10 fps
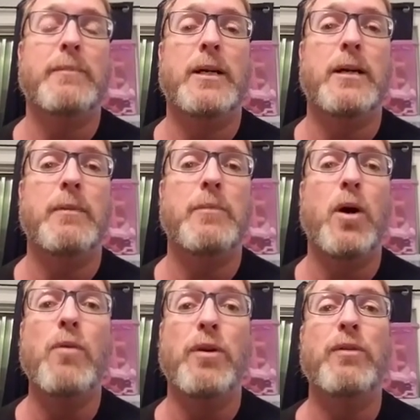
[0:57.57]

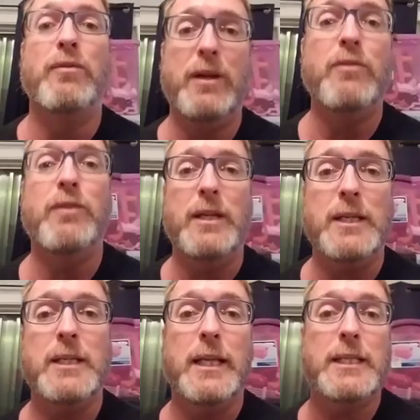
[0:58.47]
Over 15 feet,
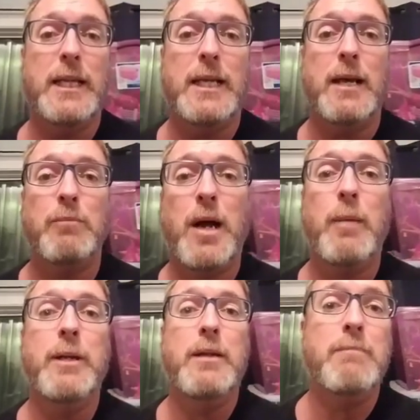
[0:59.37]
let's say that,
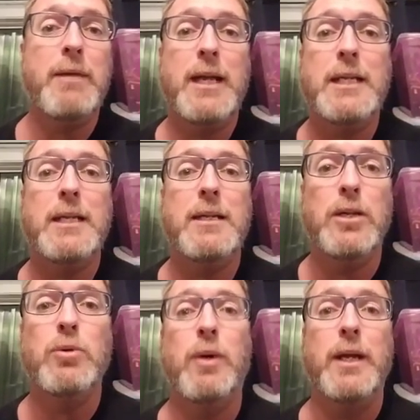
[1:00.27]
probably 18
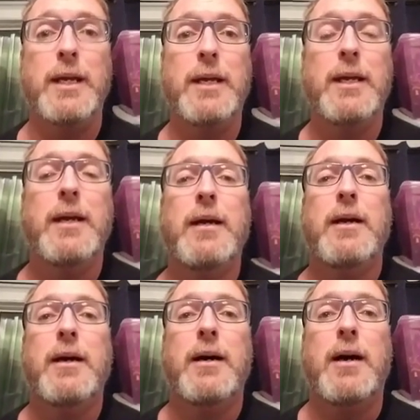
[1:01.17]
to 20
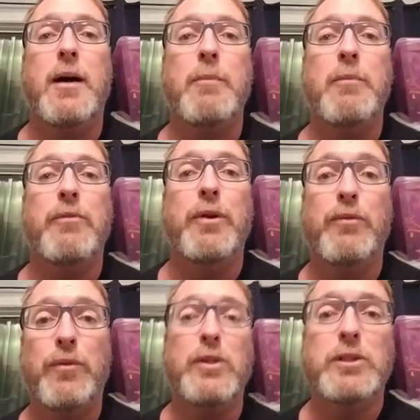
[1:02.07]
for the
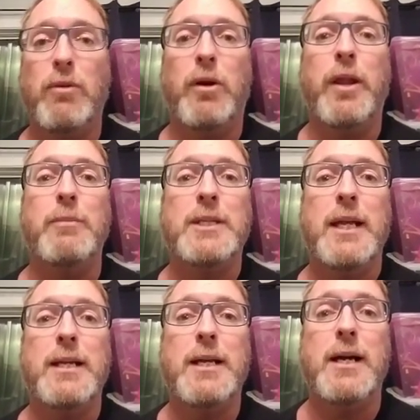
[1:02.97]
first floor that I'm
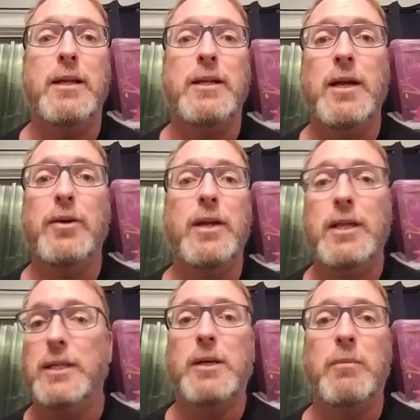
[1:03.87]
standing The
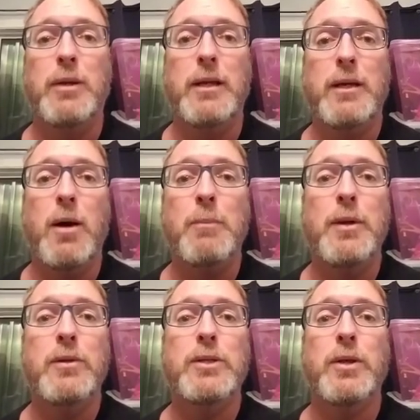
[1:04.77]
underneath is completely
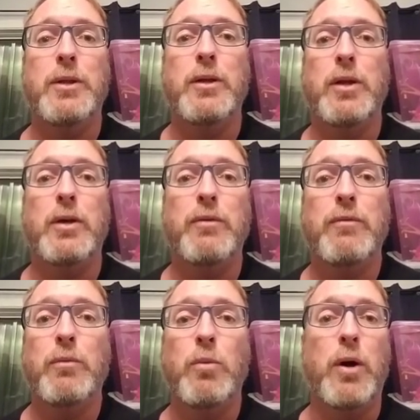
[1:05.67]
open so that the
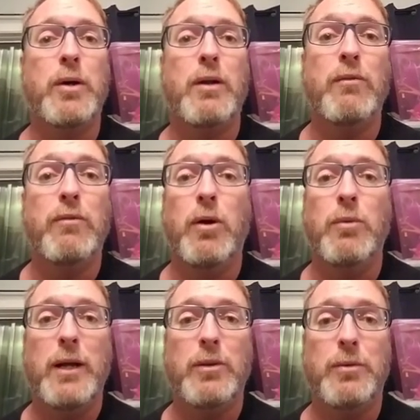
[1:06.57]
water can flow
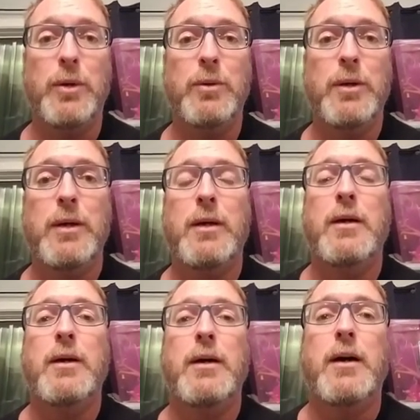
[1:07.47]
right through.
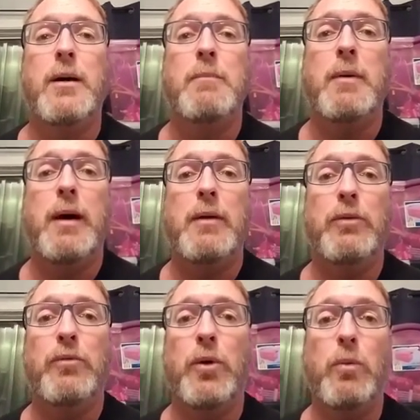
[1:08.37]

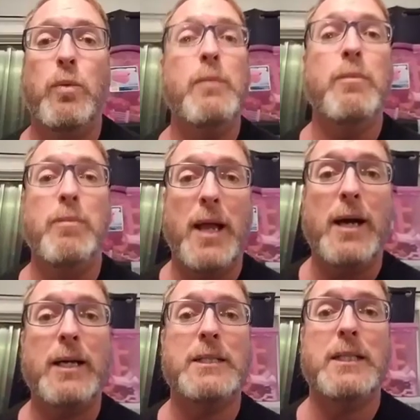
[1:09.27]
For wind
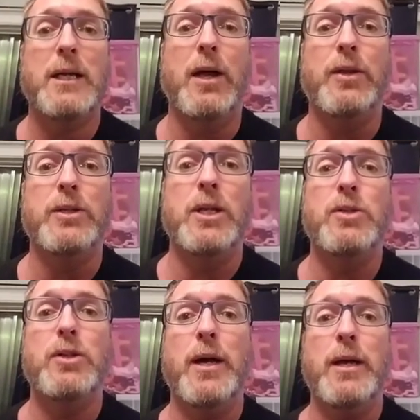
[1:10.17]
blocks, there's a
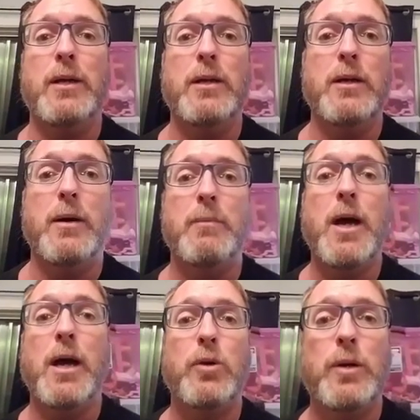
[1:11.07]
giant
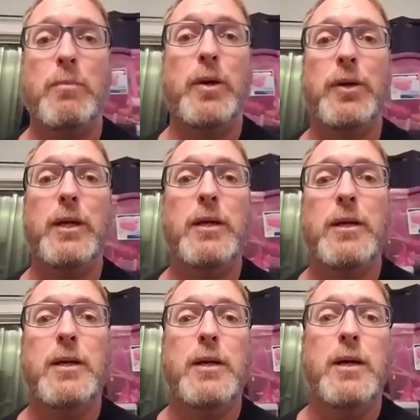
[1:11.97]
concrete building
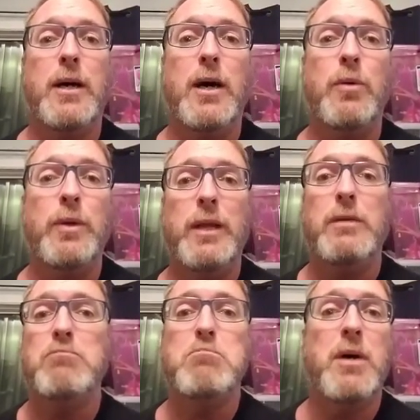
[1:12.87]

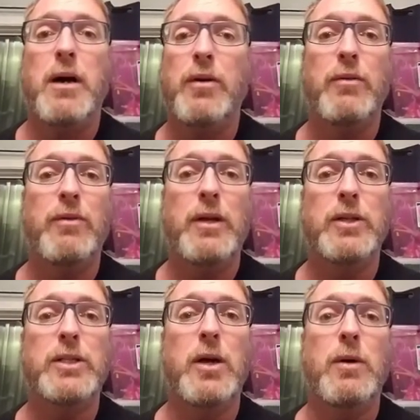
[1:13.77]
within 100 feet or
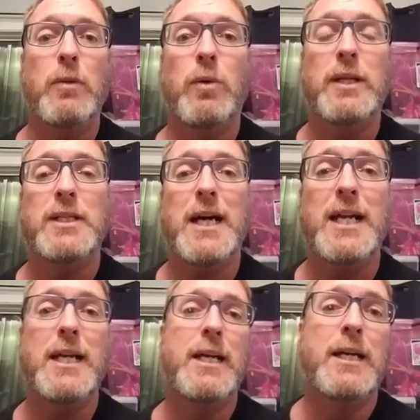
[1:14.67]
so on one side.